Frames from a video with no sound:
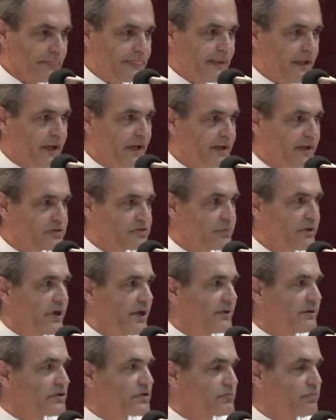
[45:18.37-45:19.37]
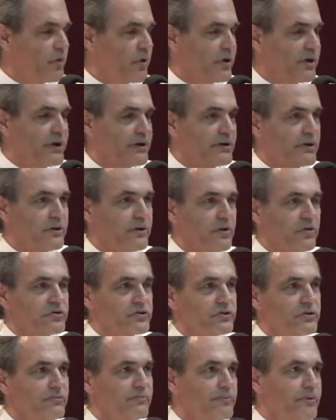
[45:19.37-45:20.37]
And as we had this morning, the
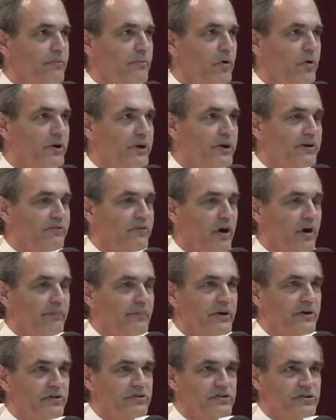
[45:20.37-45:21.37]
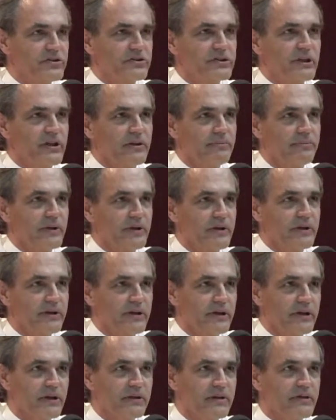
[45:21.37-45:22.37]
notion of promoting environmental
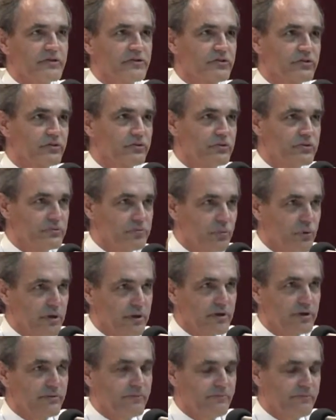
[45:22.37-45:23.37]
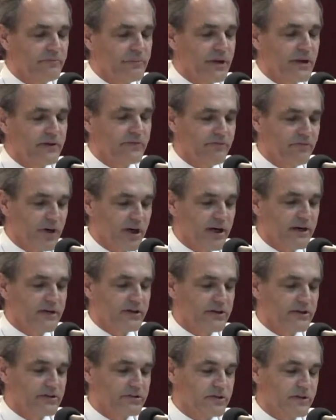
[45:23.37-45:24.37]
sustainability. This too is one of the main
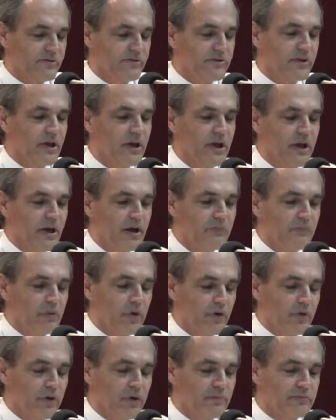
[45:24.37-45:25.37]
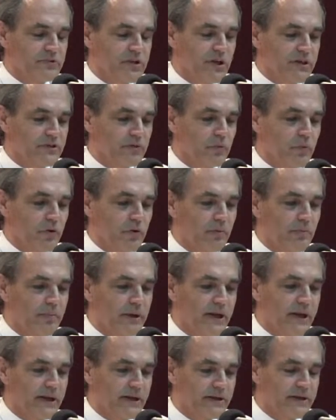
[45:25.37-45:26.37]
findings of programs like the World
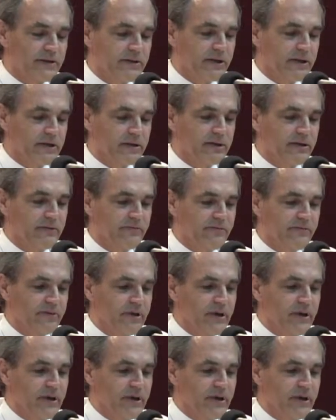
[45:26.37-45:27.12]
Bank, that if,